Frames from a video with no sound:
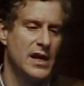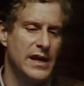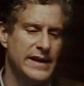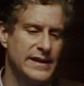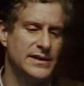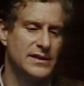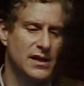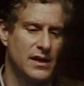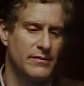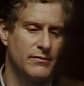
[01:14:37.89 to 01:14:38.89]
is,
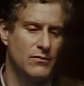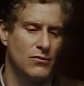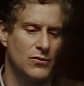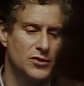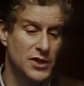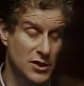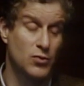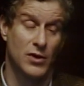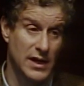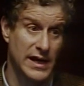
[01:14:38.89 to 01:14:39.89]
um, does
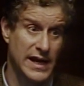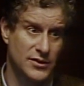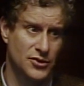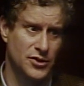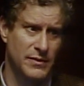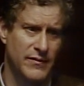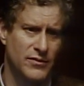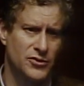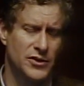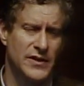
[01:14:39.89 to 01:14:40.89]
work on cancer genome evolution.